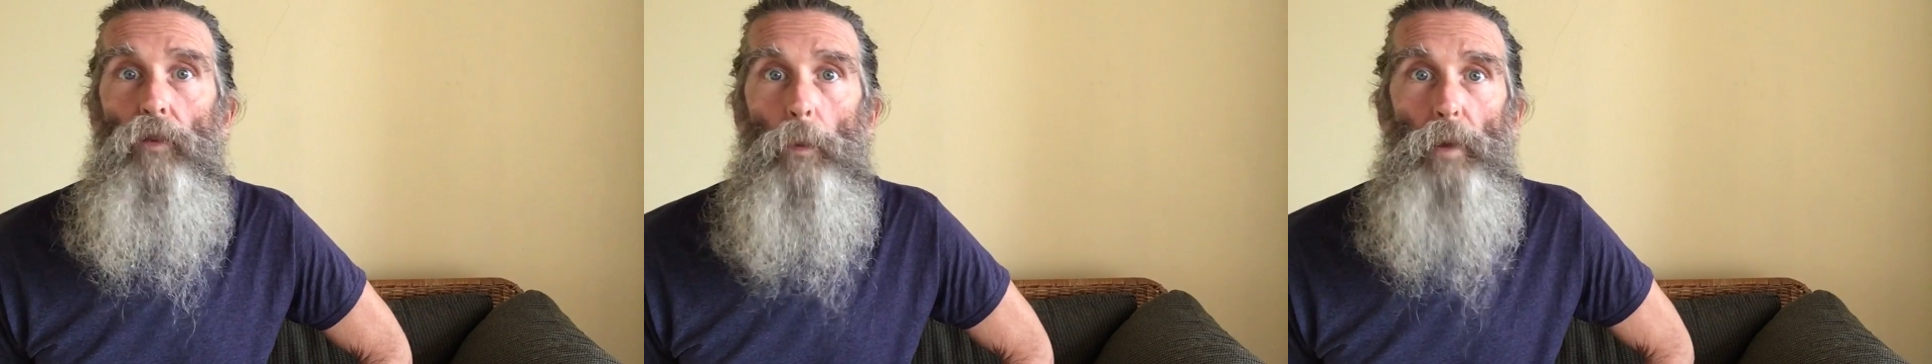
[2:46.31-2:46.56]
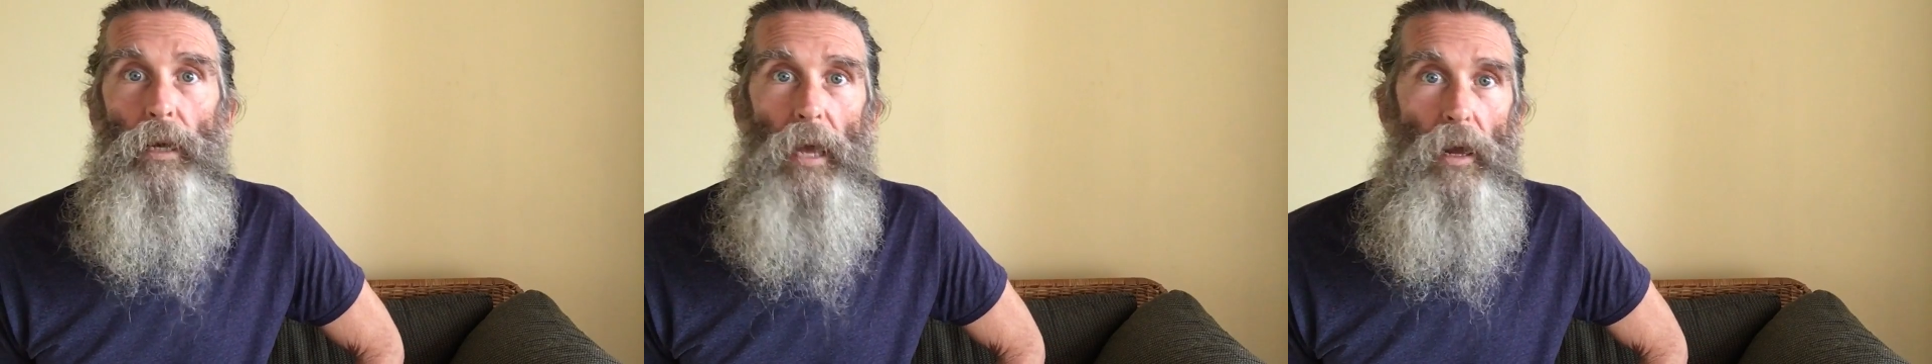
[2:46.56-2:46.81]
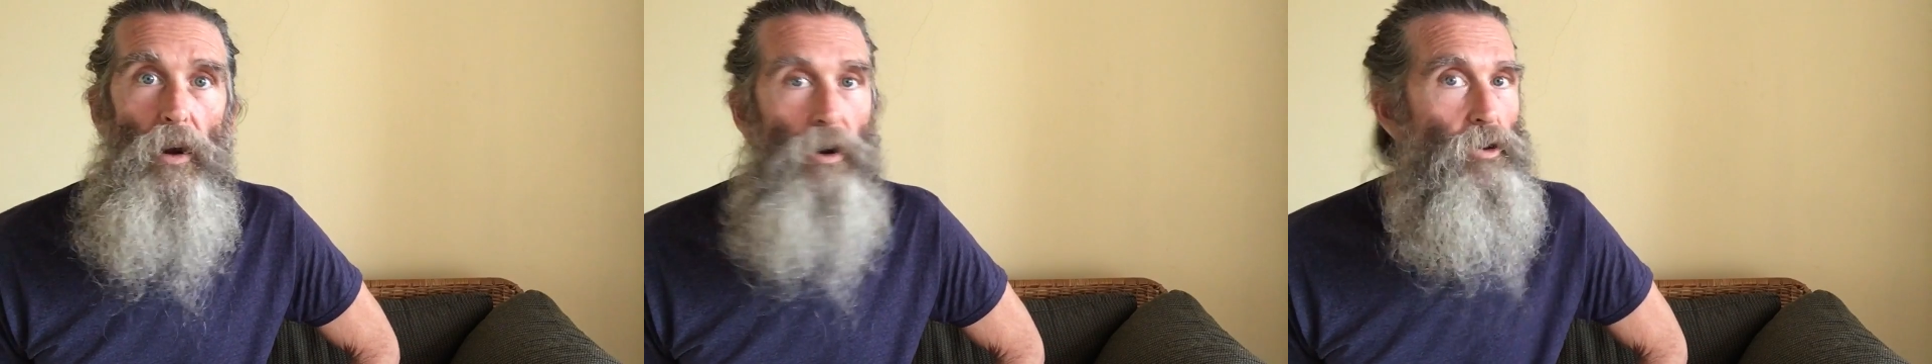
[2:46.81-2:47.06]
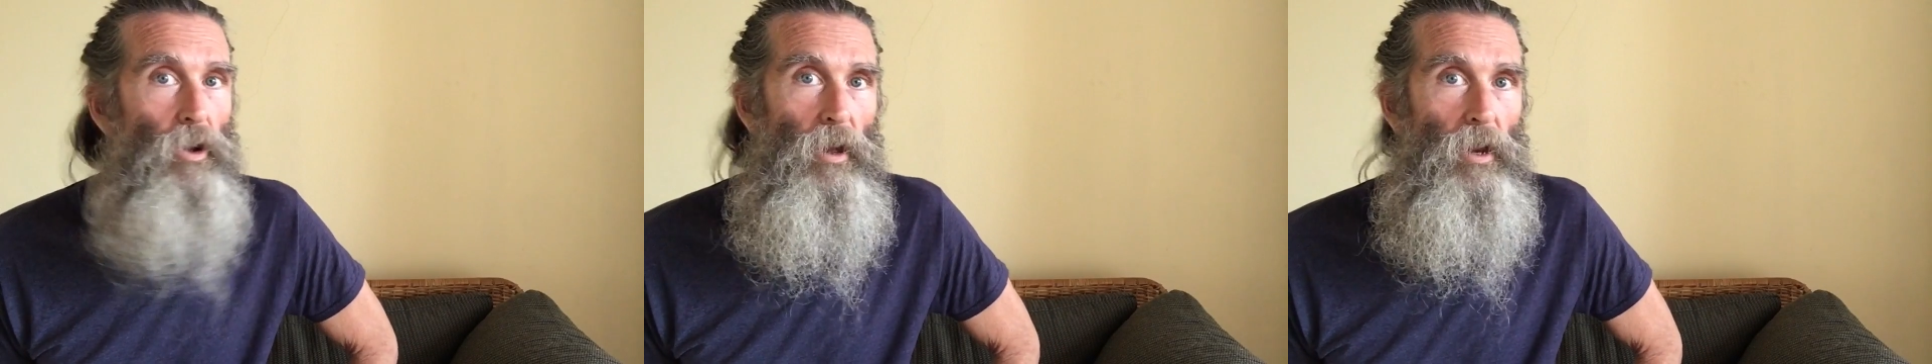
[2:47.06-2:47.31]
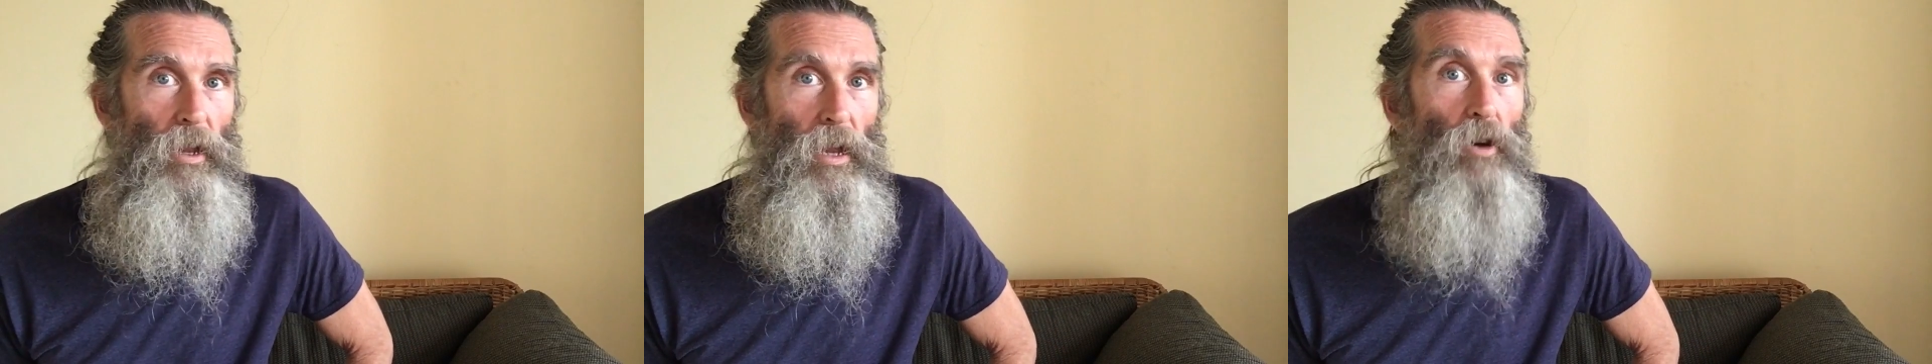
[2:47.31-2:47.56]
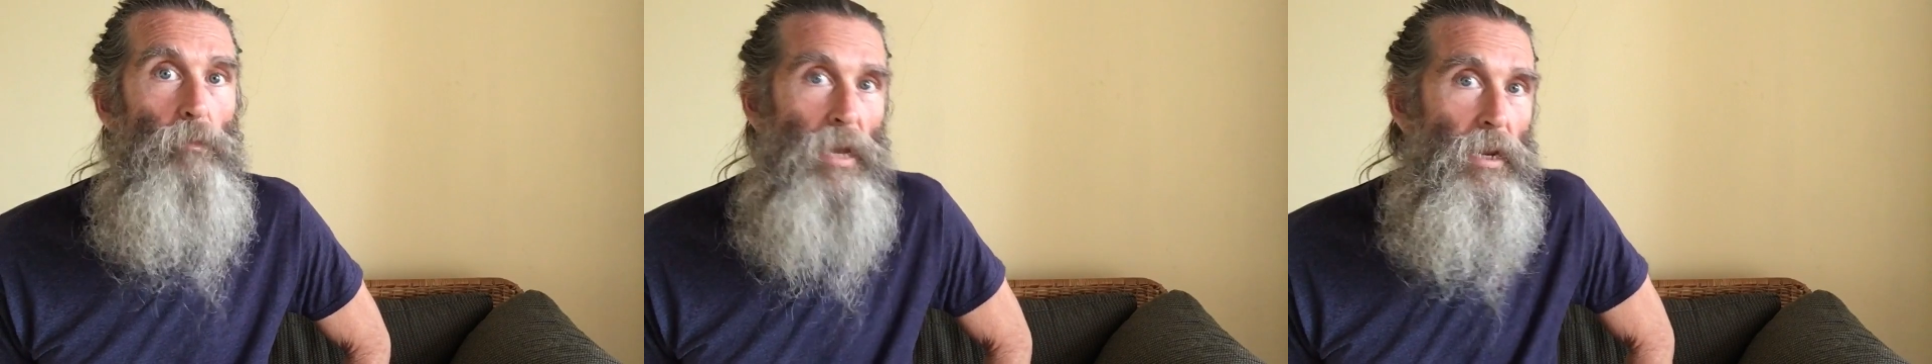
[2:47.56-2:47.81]
a beginner to an
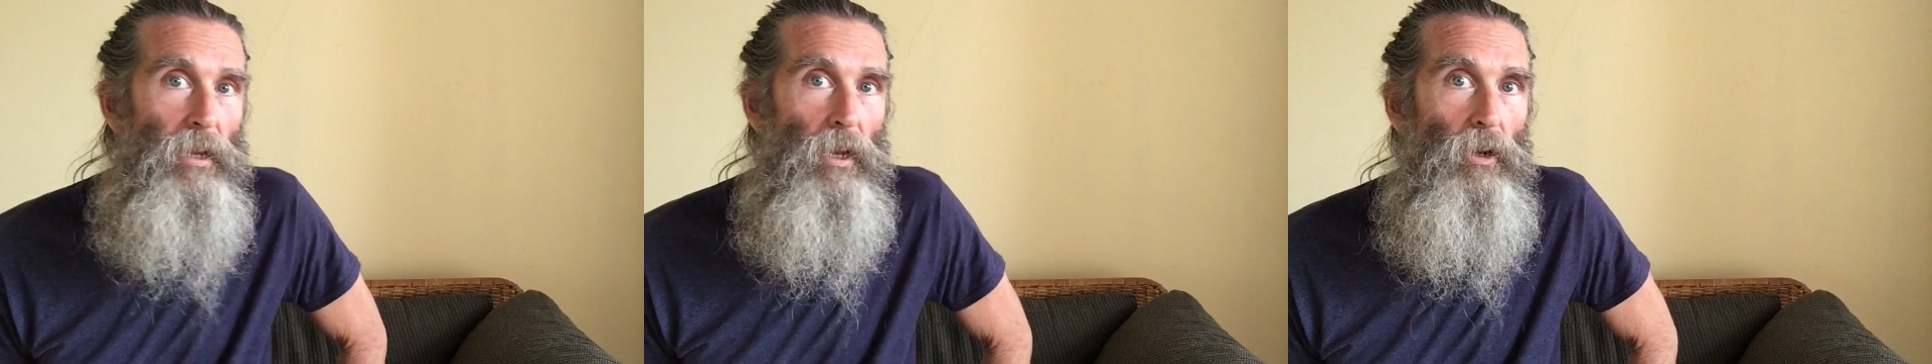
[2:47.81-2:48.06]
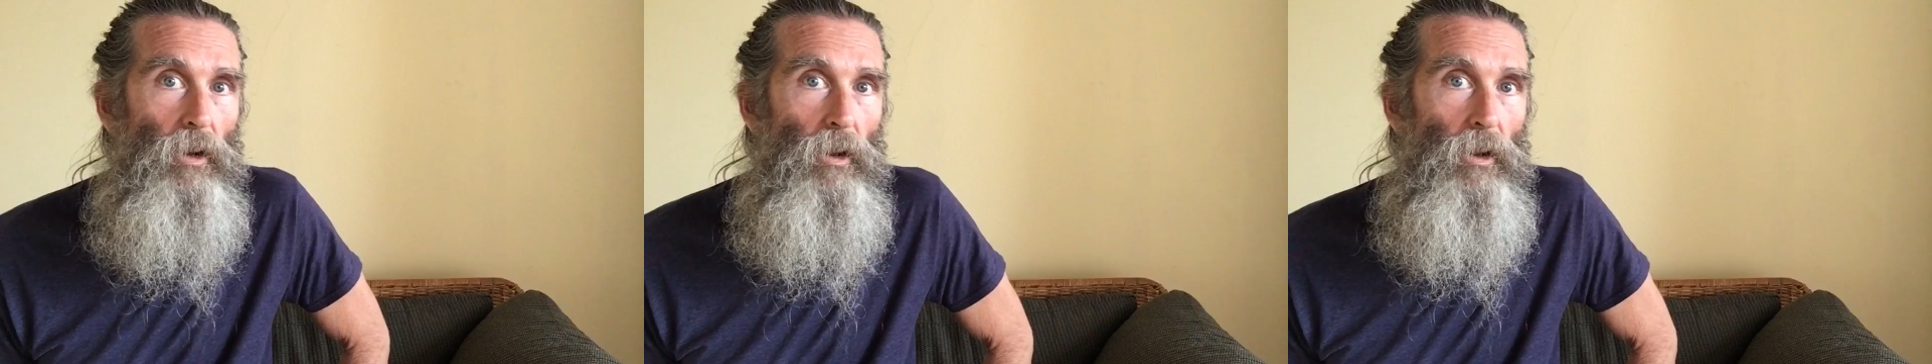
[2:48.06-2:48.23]
intermediate